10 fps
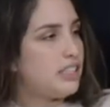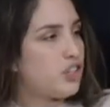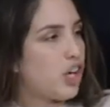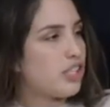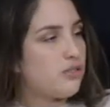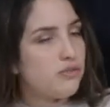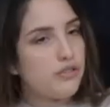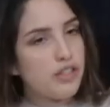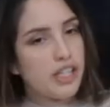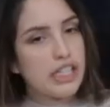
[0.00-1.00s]
trust
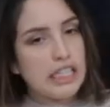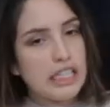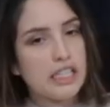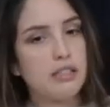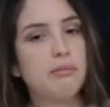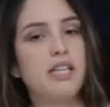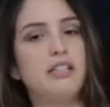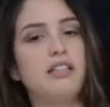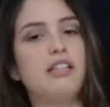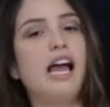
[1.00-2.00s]
very little men.